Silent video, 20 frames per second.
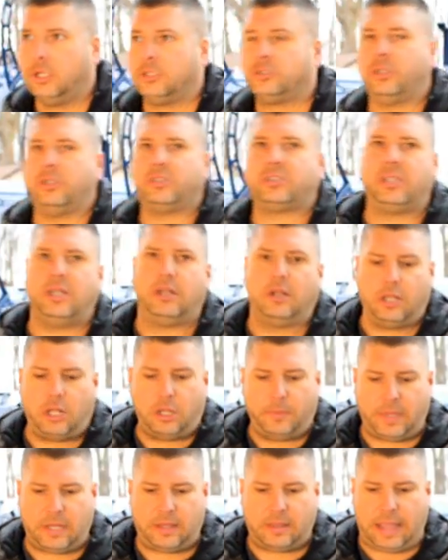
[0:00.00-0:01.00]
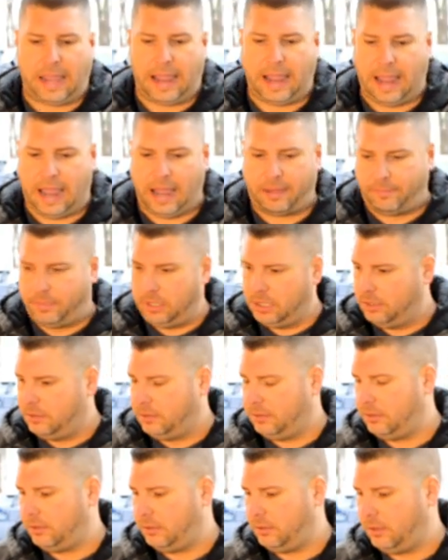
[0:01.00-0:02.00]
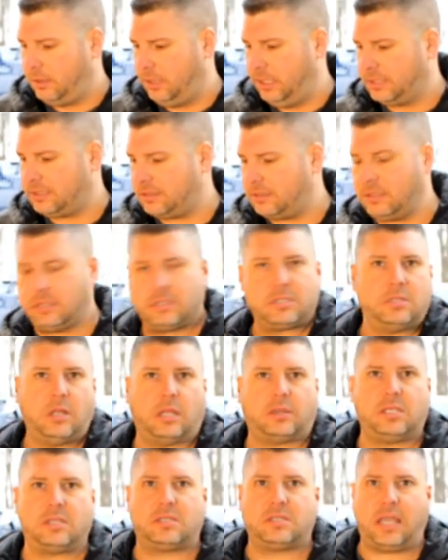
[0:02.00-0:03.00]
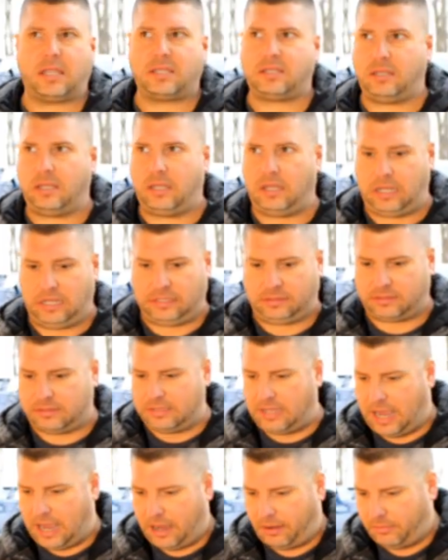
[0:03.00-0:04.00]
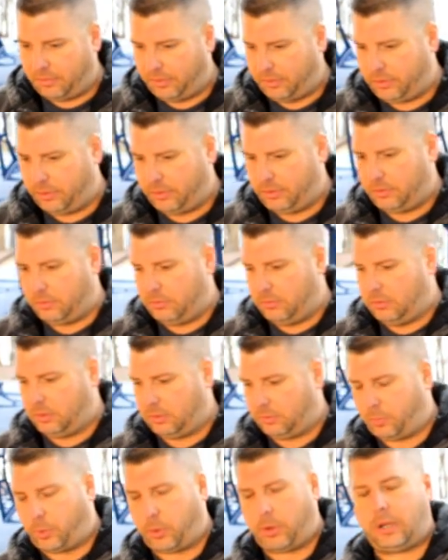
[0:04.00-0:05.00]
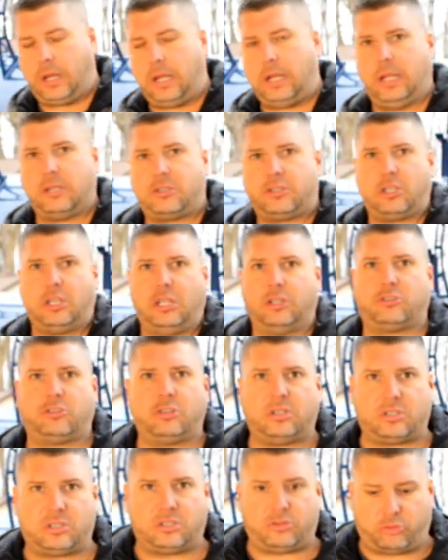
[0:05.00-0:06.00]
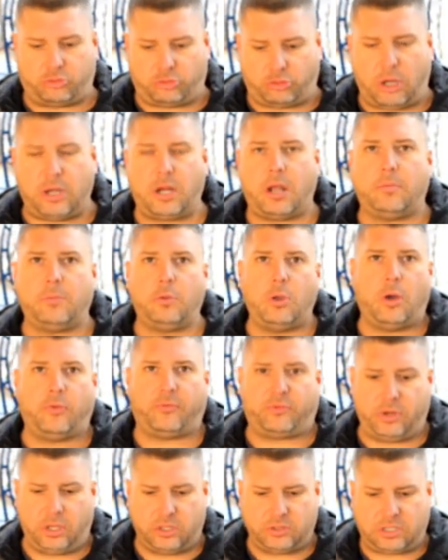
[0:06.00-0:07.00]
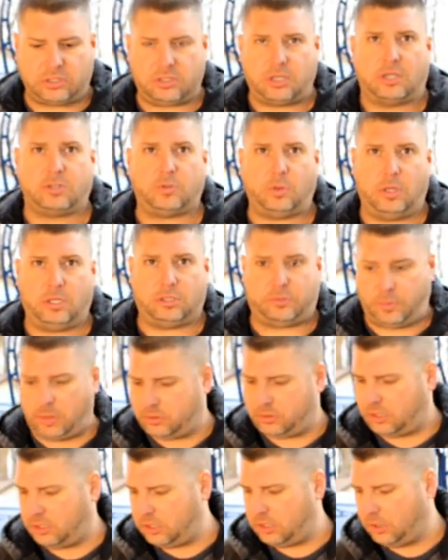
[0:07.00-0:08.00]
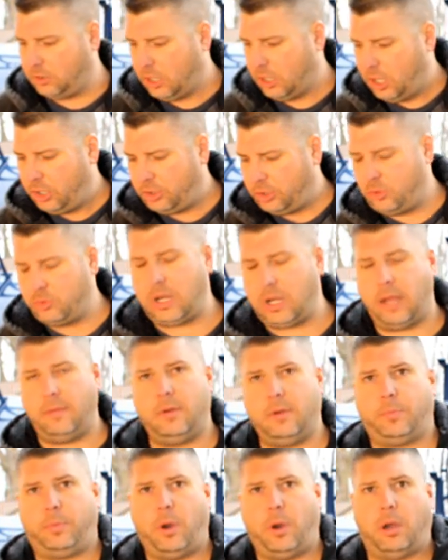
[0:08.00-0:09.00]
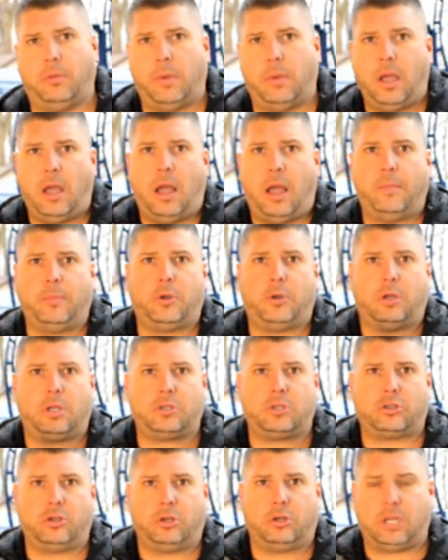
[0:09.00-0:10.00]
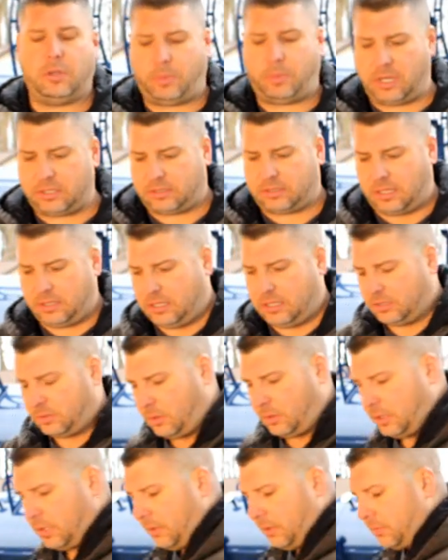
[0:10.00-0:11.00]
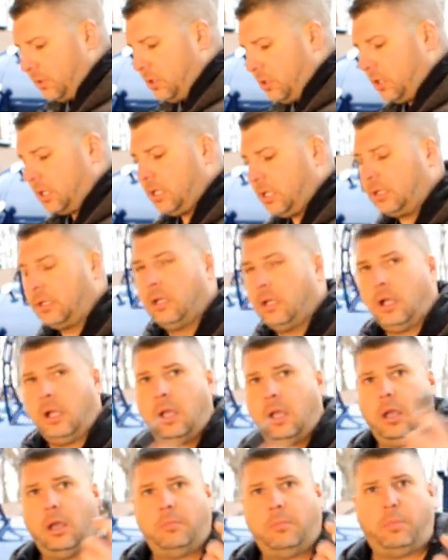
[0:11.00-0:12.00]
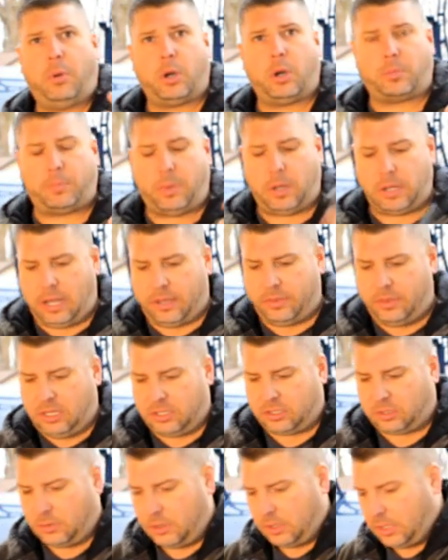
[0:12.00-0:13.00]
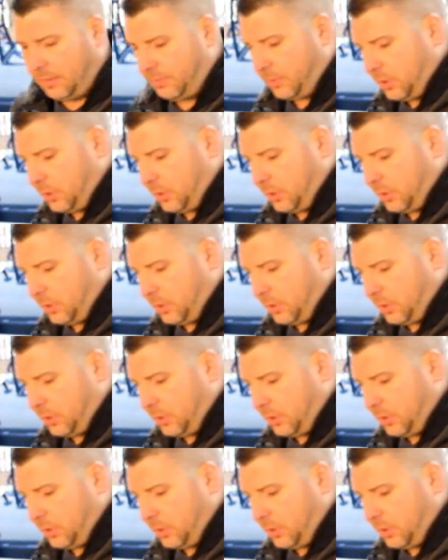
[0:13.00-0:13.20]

So you've seen a little bit of the app. It's nothing sexy. It's not pretty. It's just straight up no frills. It does what it's supposed to do. You name your probe. I'm cooking turkey breast on this one. I'm cooking pork butt on this one.